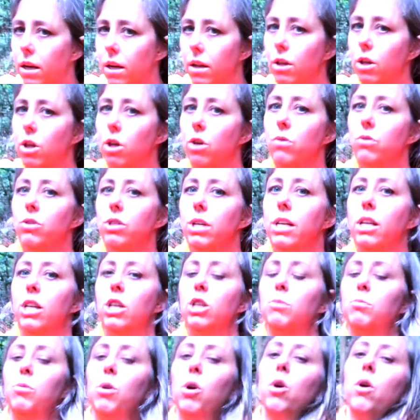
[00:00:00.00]

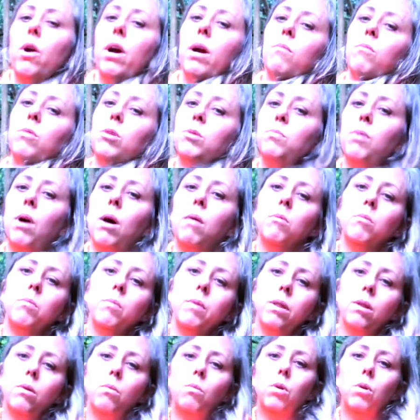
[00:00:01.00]
eugenics program was probably the